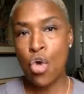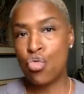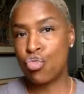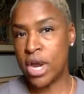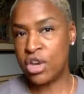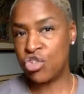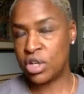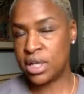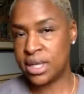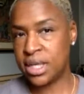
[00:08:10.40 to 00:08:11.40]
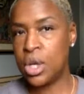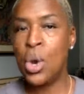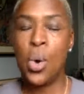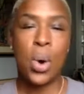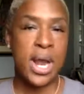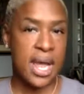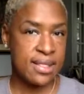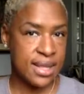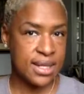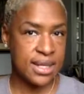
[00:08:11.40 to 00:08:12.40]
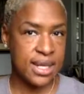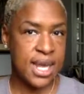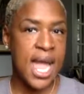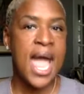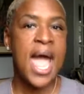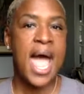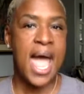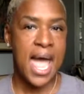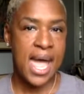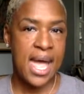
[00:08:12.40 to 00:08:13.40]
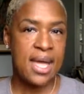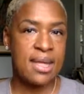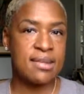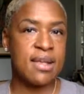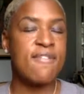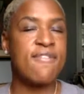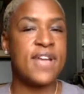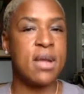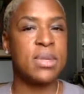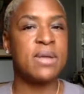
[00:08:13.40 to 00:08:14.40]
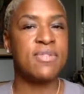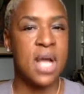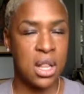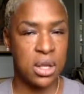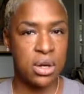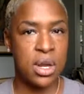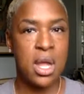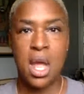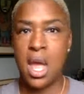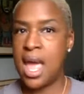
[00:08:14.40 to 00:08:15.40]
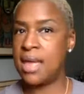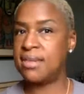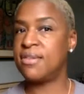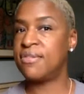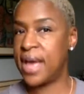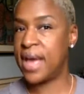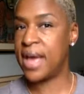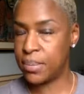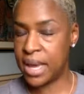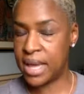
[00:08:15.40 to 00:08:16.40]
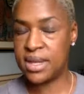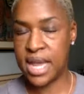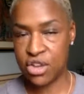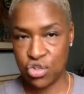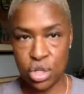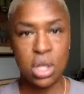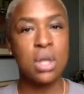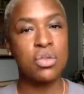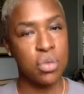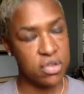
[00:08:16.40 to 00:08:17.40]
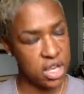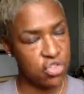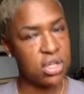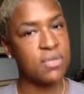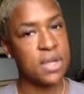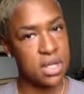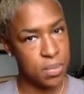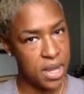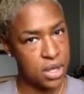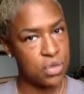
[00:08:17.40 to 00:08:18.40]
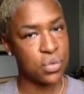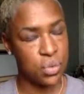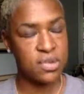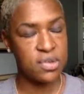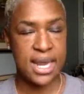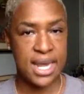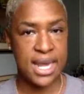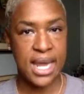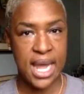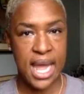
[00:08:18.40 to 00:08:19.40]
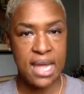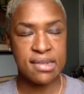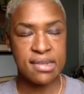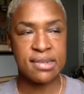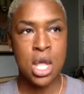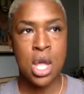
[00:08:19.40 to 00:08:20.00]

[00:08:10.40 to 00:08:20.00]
racially or ethnically as a family of color, as defined by the National Association of Independent Schools, NAIS,